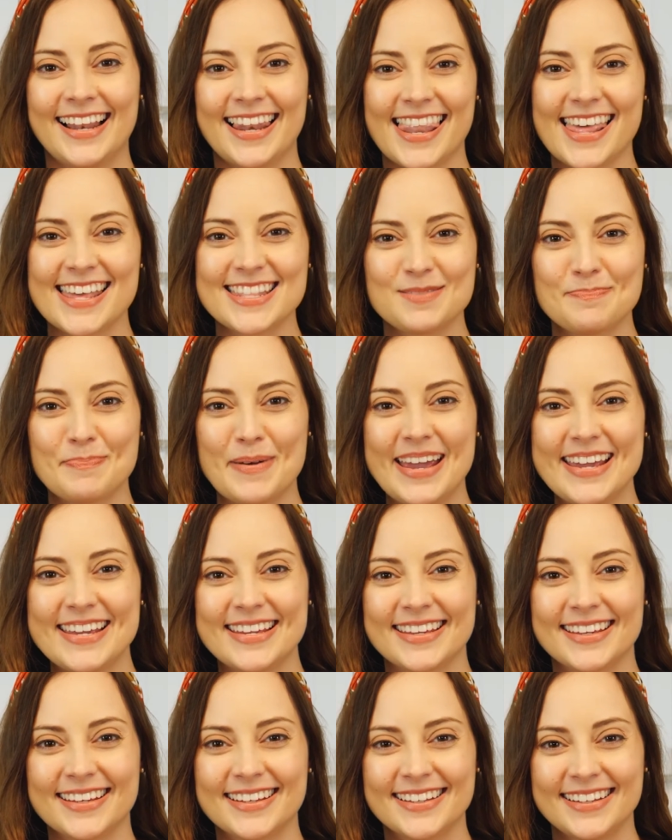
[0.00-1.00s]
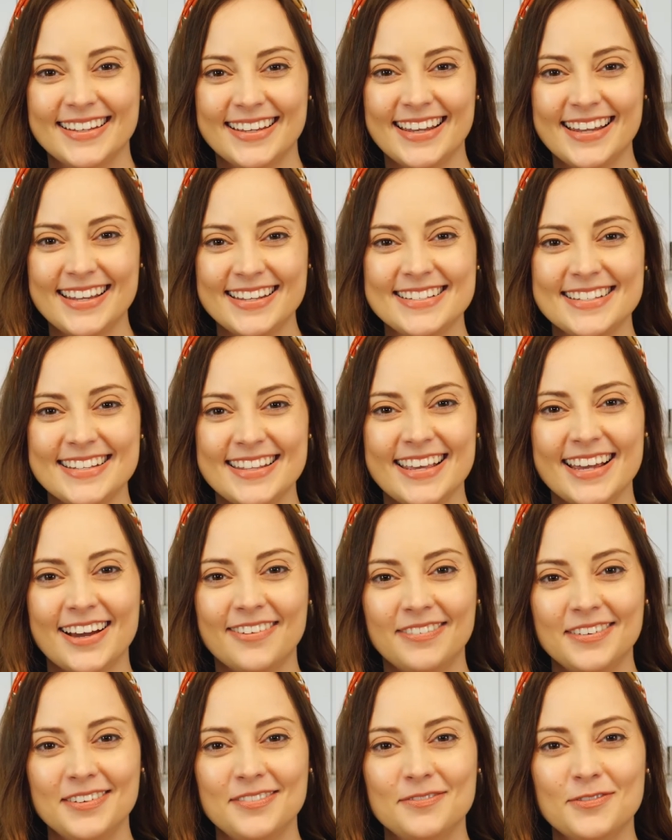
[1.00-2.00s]
Let's bake into the
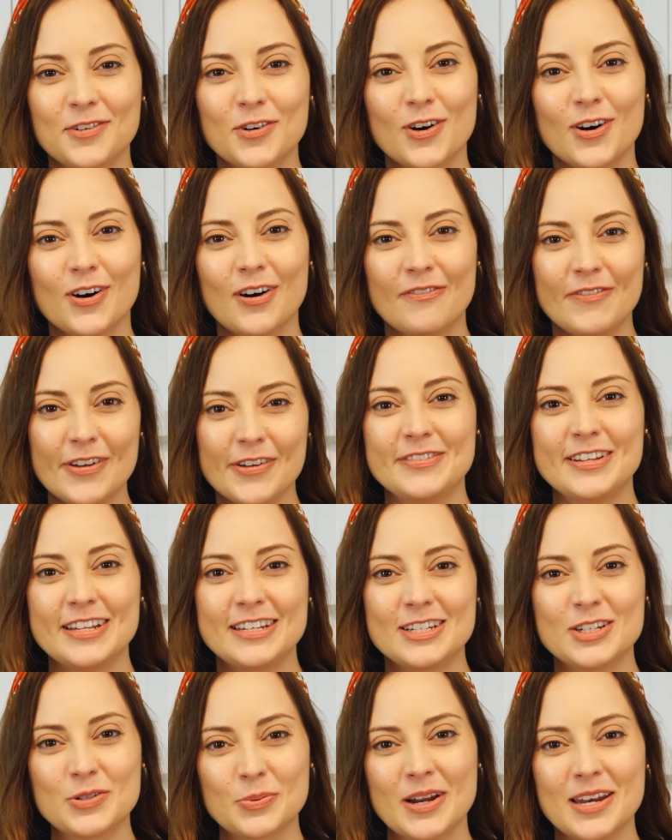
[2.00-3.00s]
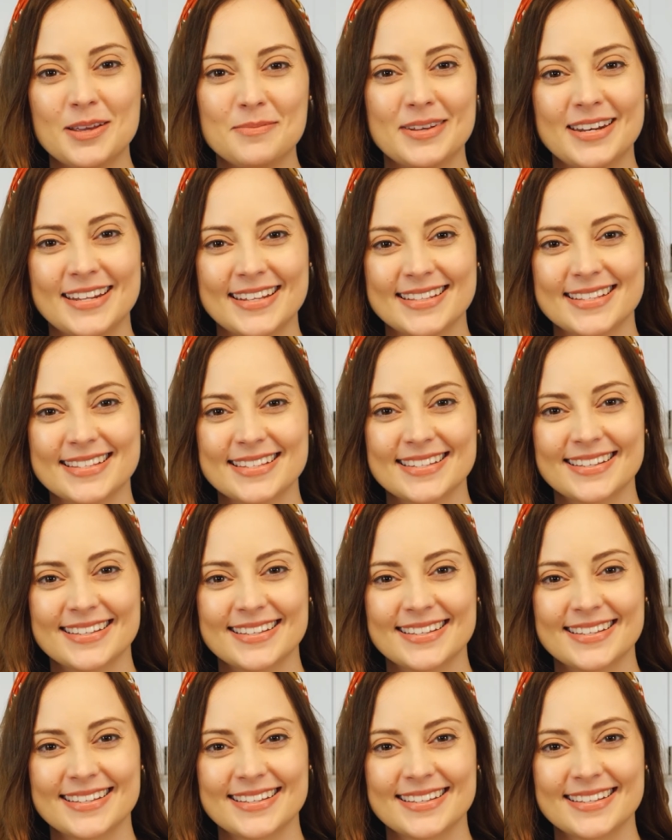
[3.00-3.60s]
oven for 15 to 20 minutes.